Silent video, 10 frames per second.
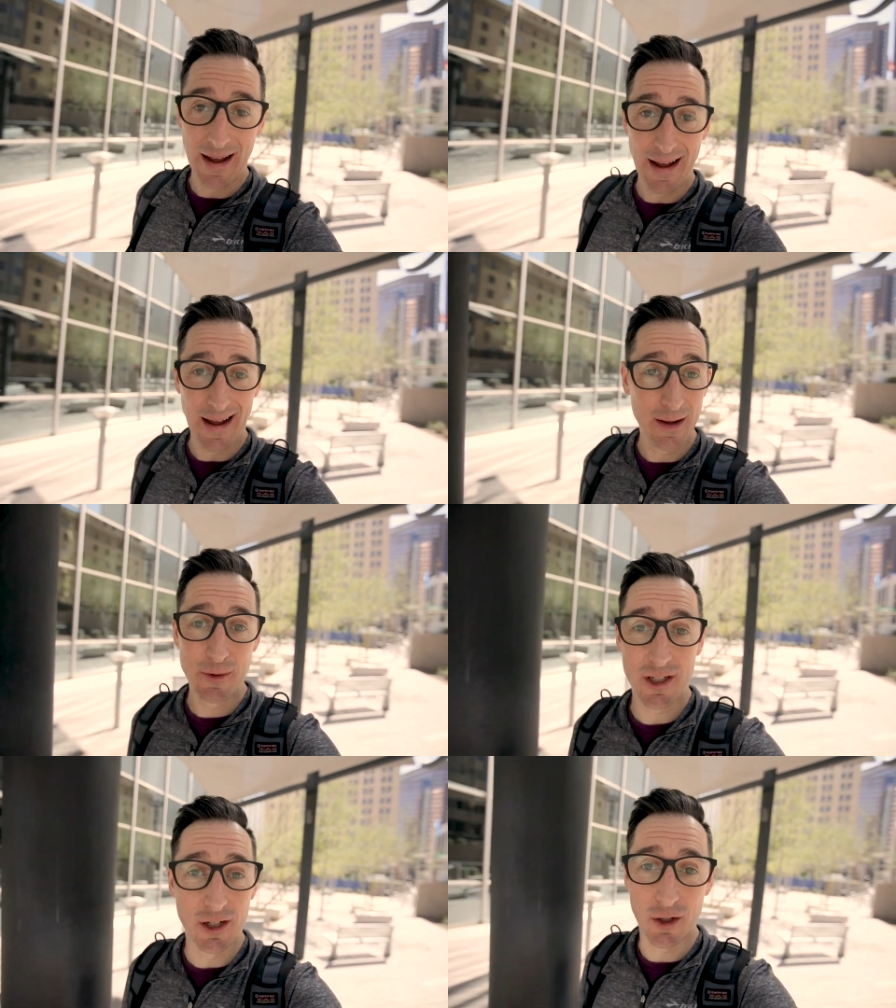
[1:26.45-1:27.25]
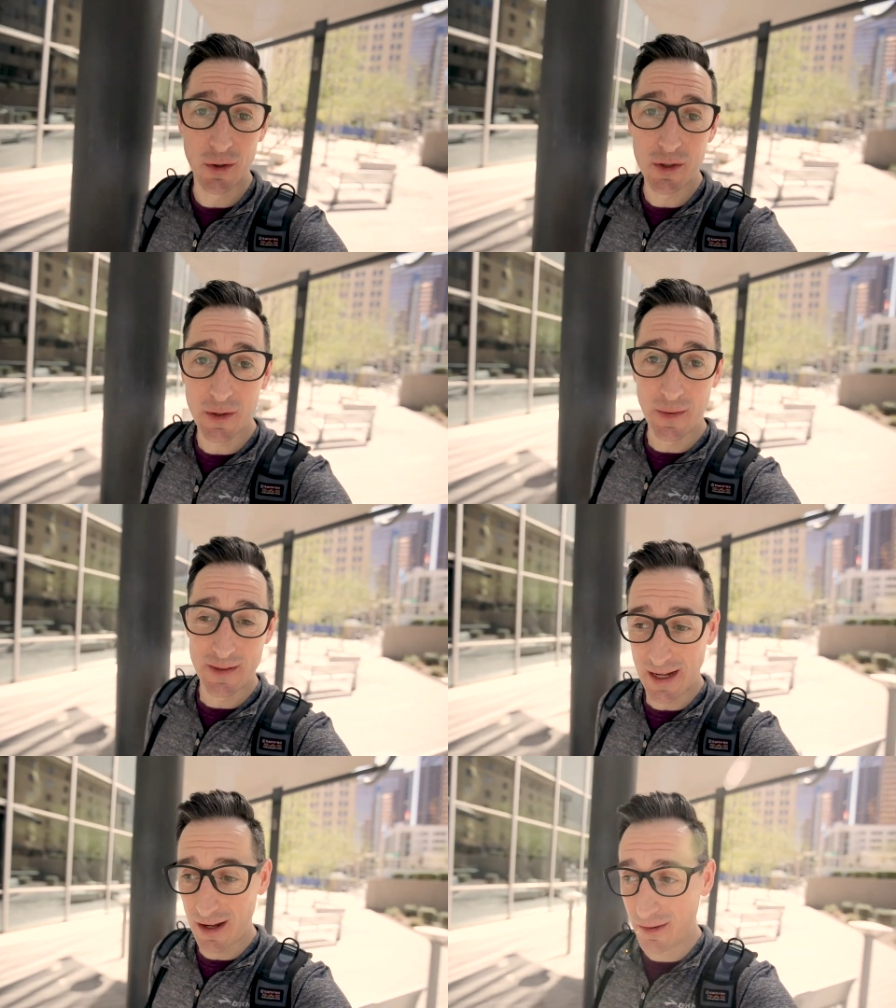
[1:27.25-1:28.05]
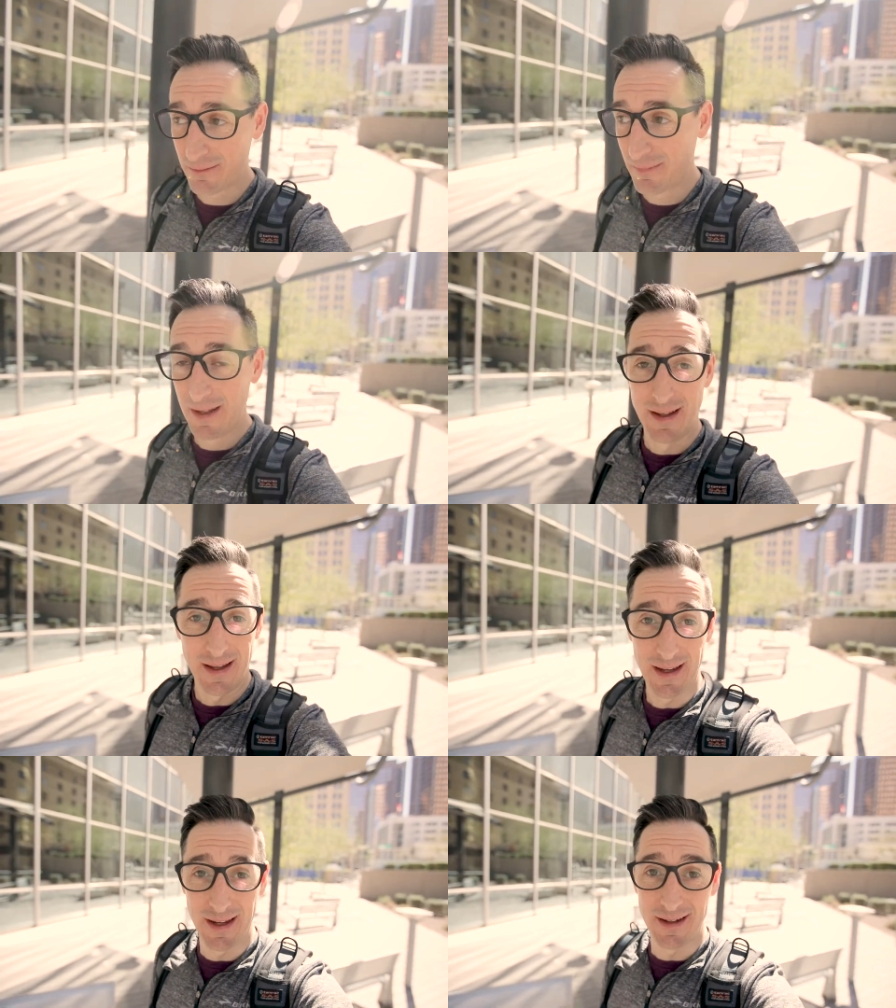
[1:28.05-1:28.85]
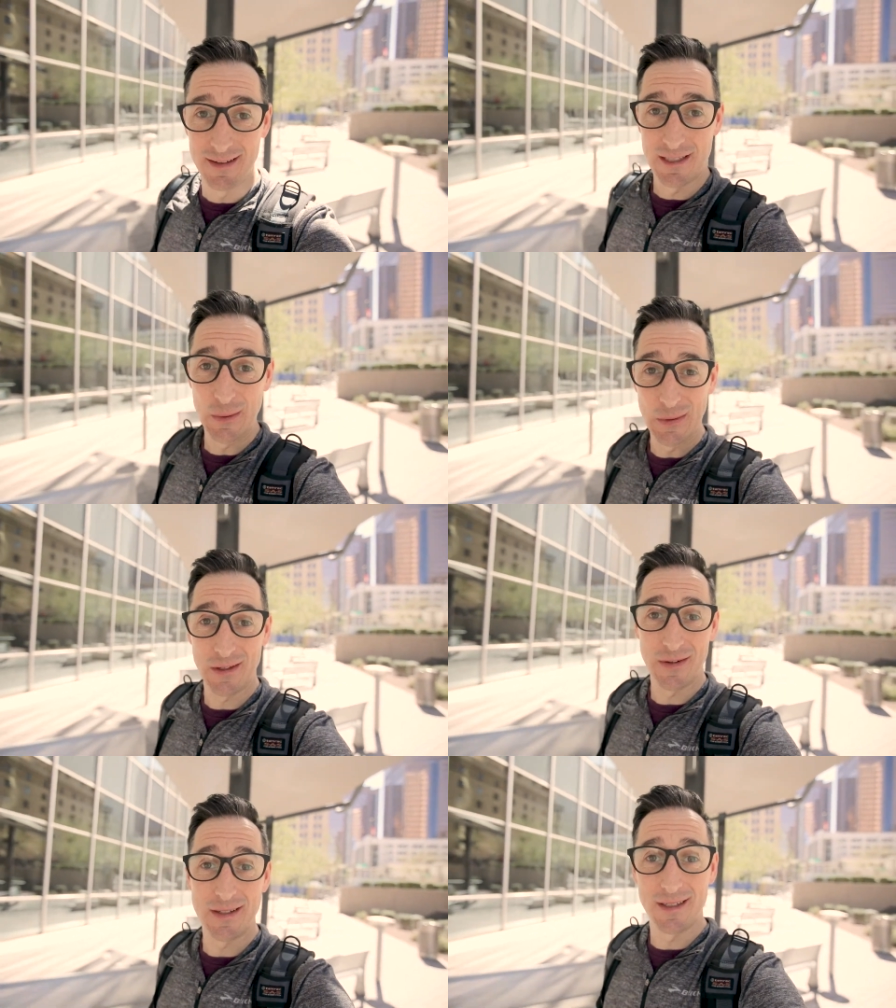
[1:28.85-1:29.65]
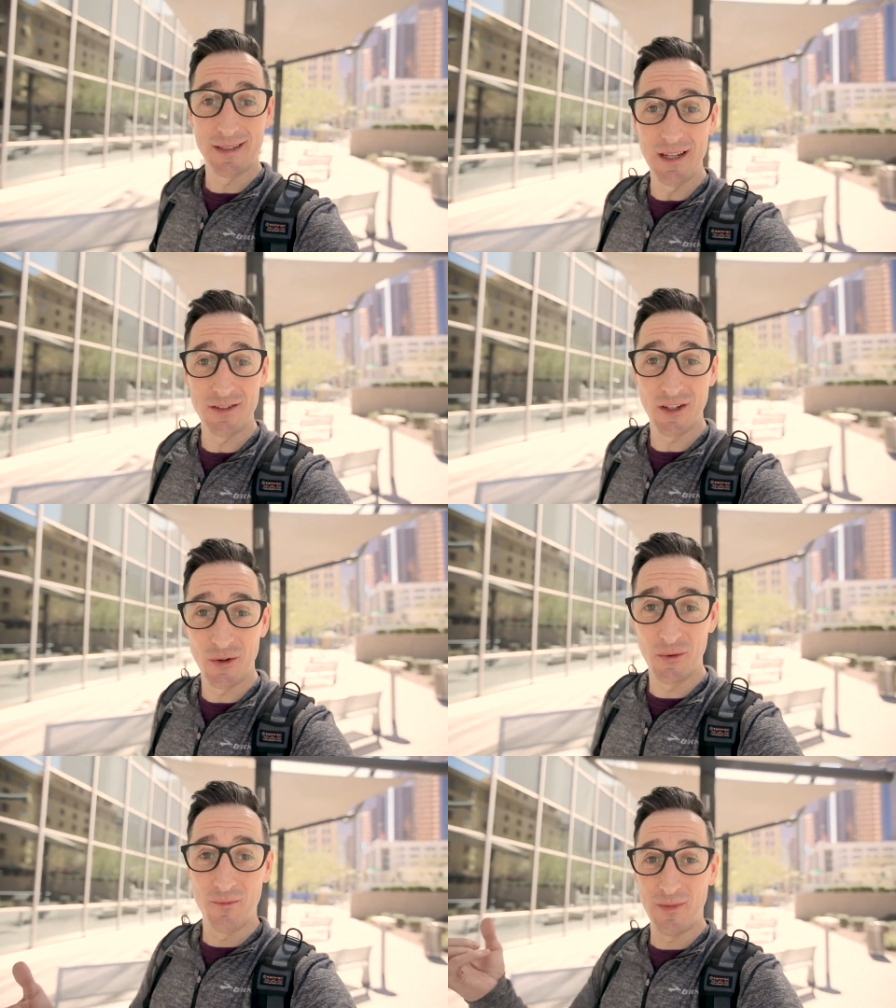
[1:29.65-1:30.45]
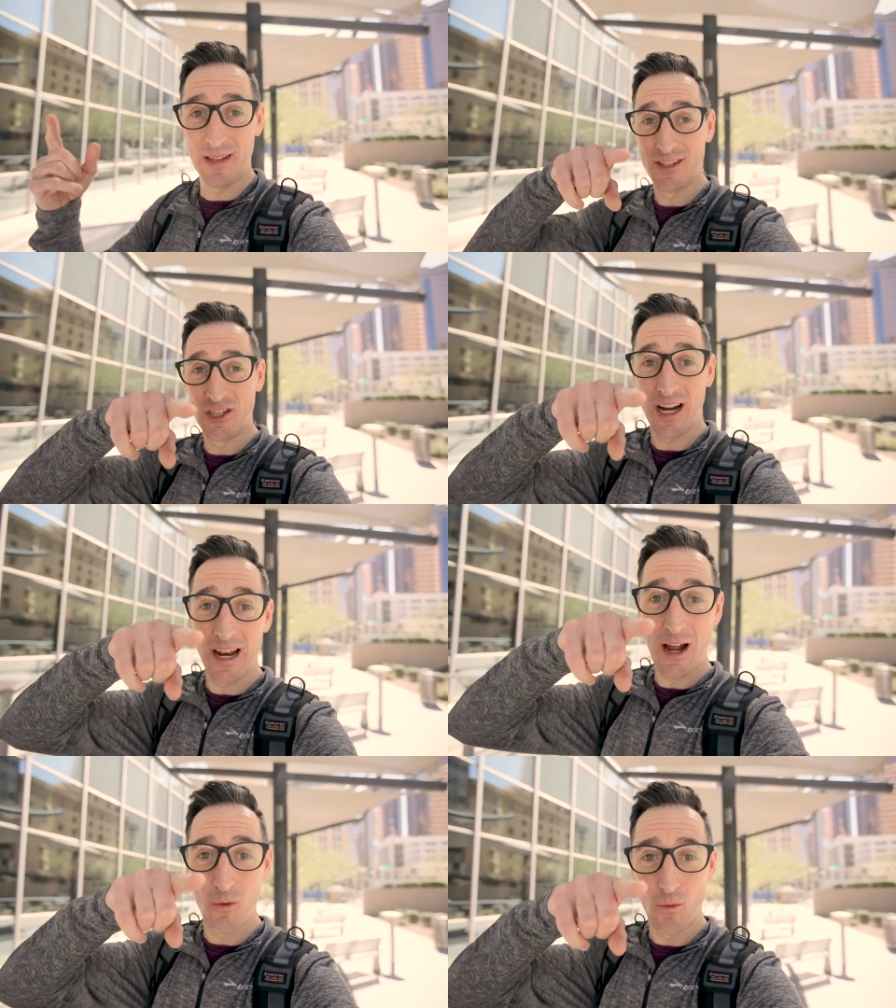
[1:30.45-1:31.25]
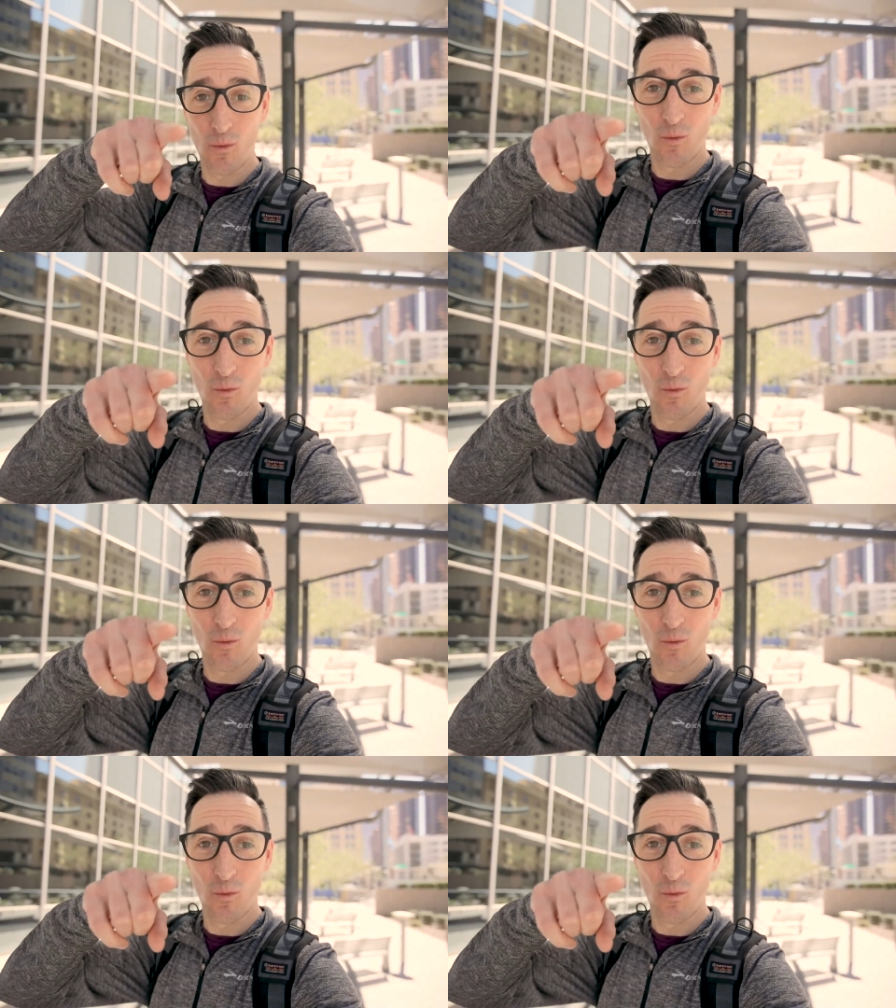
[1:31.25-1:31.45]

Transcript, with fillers: I'm just gonna cruise around town and see what there is to see, so let's check it out.